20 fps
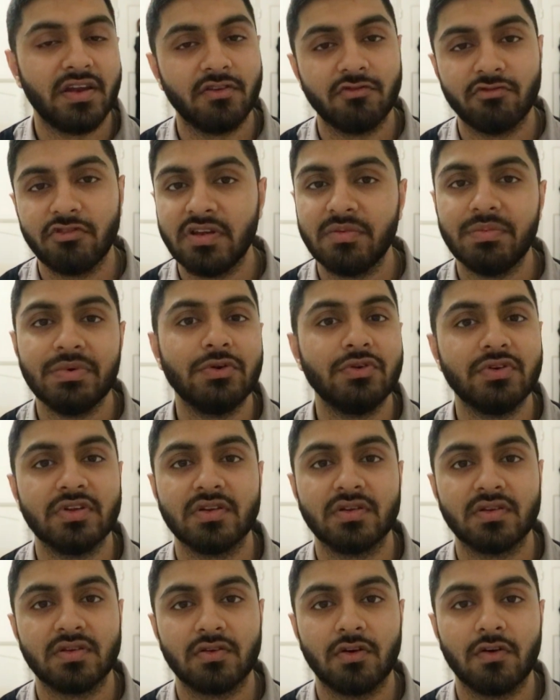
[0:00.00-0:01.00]
then
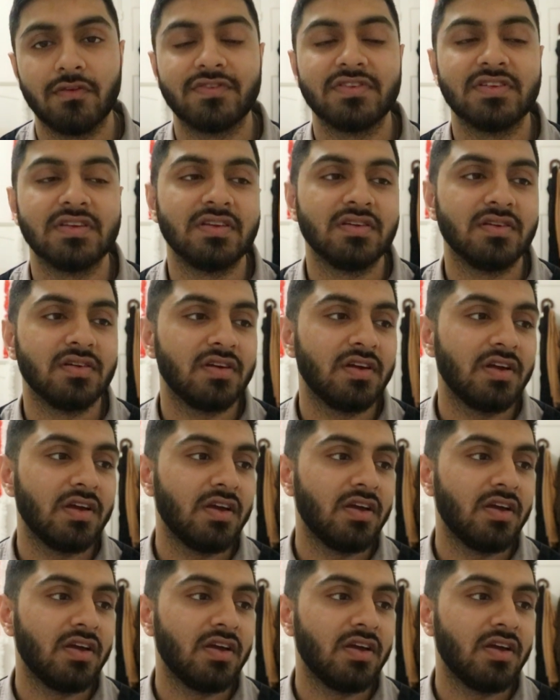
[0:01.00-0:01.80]
rebuilding. Obviously,